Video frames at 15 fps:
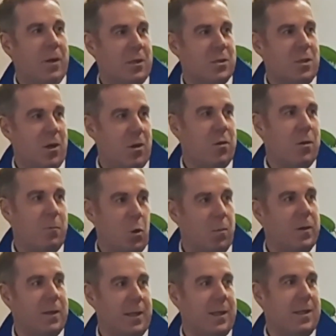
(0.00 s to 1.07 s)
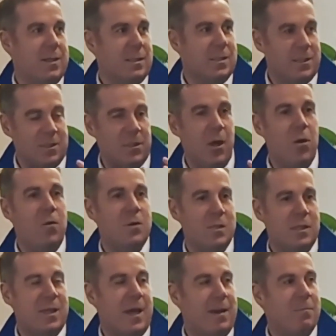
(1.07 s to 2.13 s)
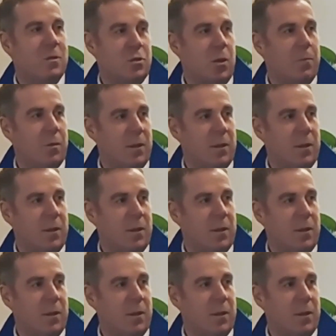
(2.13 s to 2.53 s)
The moment is now. Now is the time to